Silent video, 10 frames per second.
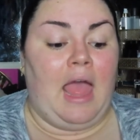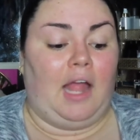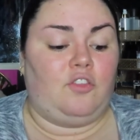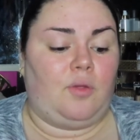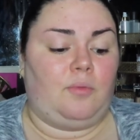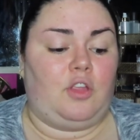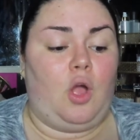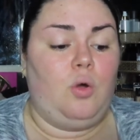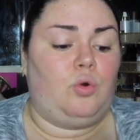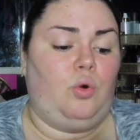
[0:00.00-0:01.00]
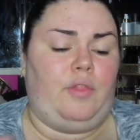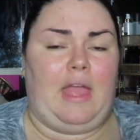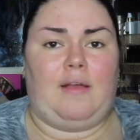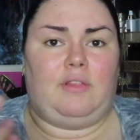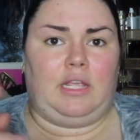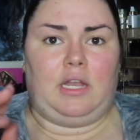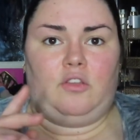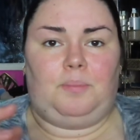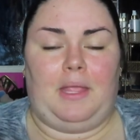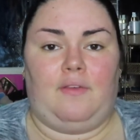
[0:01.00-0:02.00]
And so I was like, oh, cool. They have like an
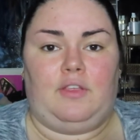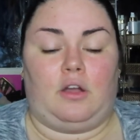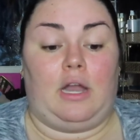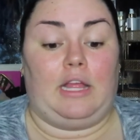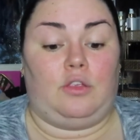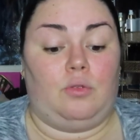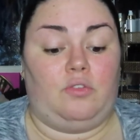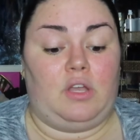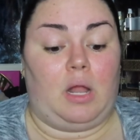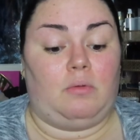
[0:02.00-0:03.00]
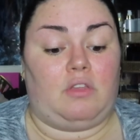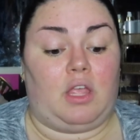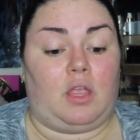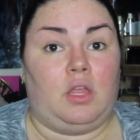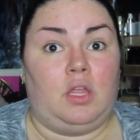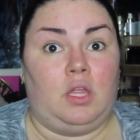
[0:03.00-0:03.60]
SPF here. And I used it. And I was like,